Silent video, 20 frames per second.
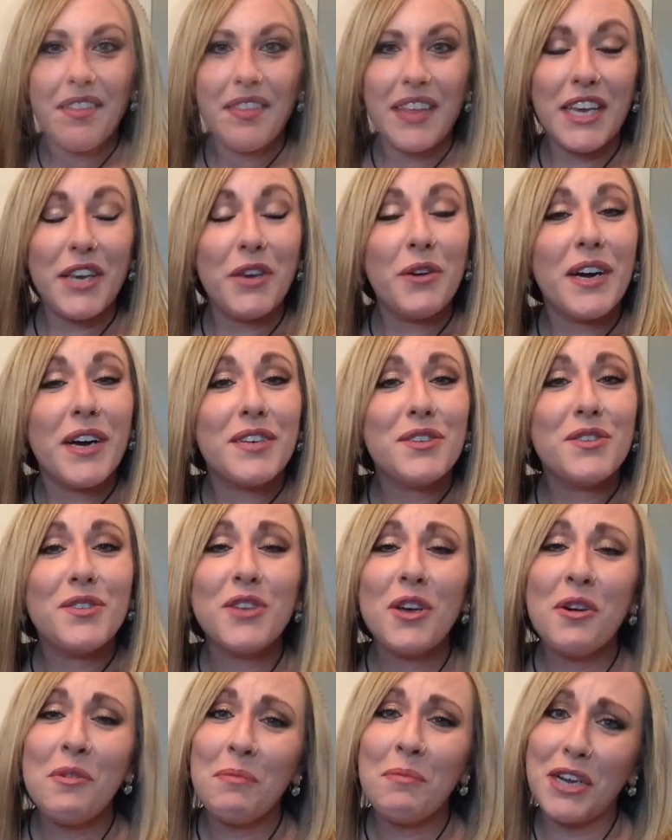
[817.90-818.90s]
Thank you guys
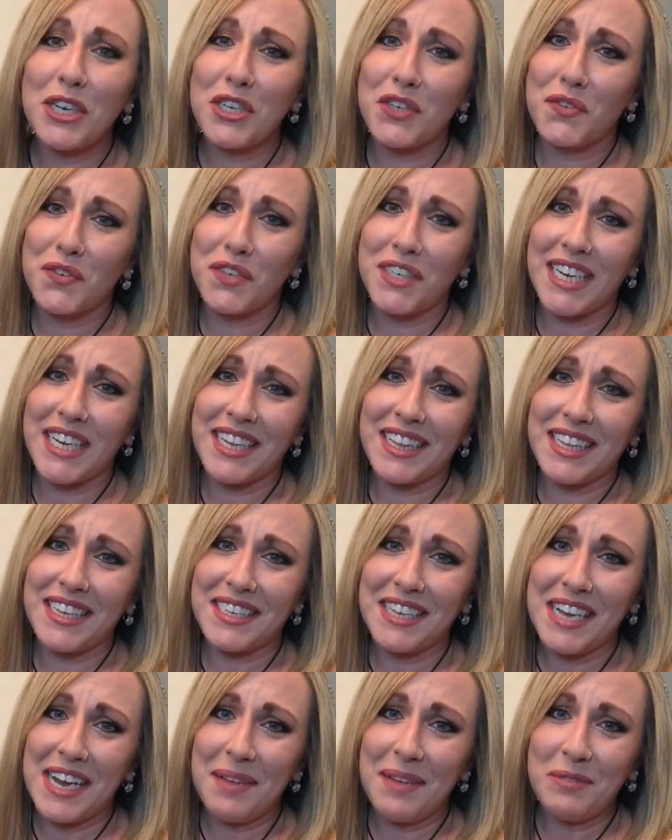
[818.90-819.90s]
so much for taking the
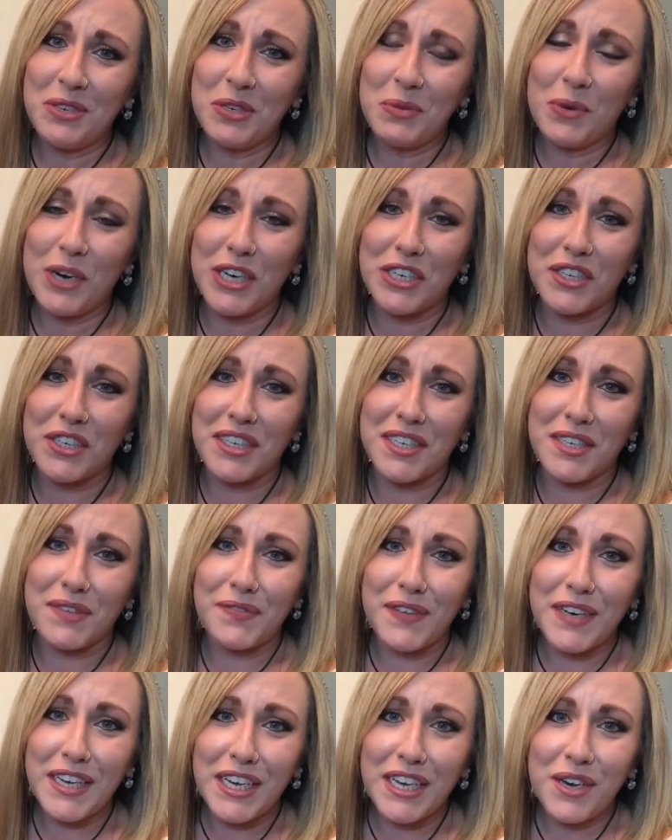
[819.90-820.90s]
time to watch this
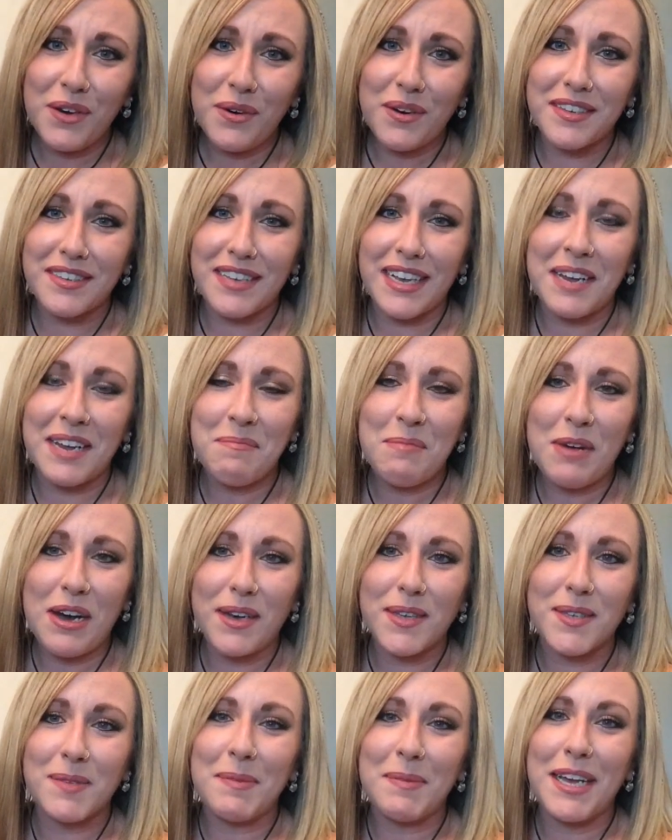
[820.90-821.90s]
video as I
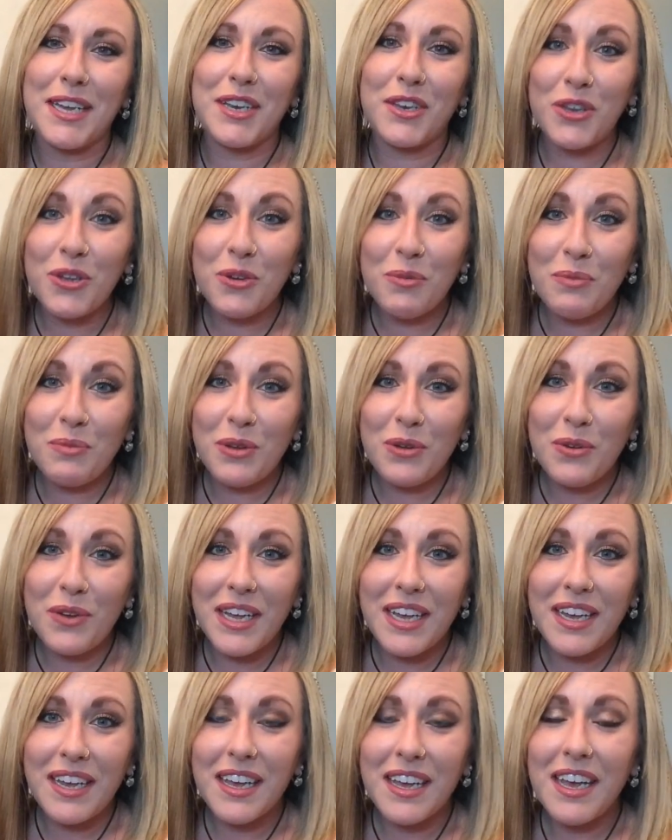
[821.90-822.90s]
unbox my new
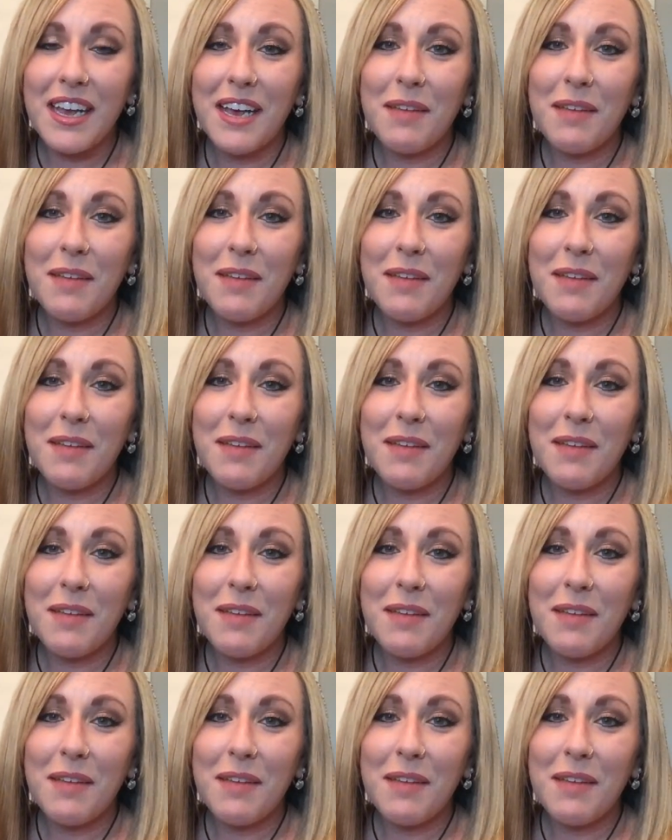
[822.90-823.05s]
beauty,